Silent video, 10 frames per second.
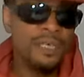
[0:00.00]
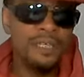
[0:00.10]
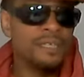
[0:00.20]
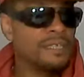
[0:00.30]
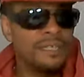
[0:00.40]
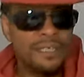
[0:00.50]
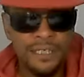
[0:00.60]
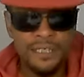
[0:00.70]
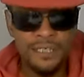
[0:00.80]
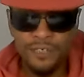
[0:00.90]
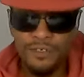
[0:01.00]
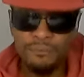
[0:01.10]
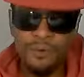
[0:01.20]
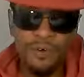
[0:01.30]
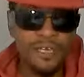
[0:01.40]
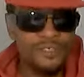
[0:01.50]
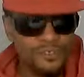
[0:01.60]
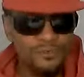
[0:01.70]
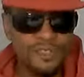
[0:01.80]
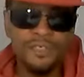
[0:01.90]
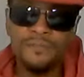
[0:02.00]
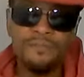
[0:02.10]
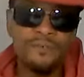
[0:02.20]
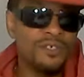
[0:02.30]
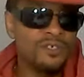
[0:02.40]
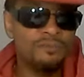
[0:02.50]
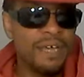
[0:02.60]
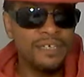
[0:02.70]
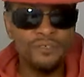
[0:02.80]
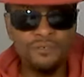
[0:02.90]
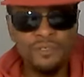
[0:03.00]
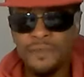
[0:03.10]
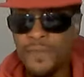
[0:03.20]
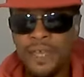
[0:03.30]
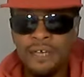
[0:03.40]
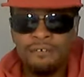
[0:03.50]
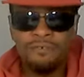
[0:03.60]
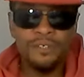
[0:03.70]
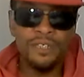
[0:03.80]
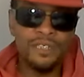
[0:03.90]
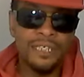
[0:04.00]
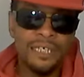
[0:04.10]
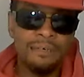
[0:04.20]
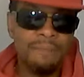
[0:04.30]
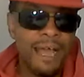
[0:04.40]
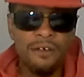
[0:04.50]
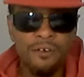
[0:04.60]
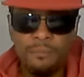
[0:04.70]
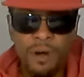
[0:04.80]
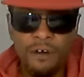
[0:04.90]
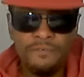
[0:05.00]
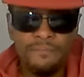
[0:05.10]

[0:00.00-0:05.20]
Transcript: Look at uh, you know, your boy Junior, Chris Eubank Jr. versus uh, Matt Korobov.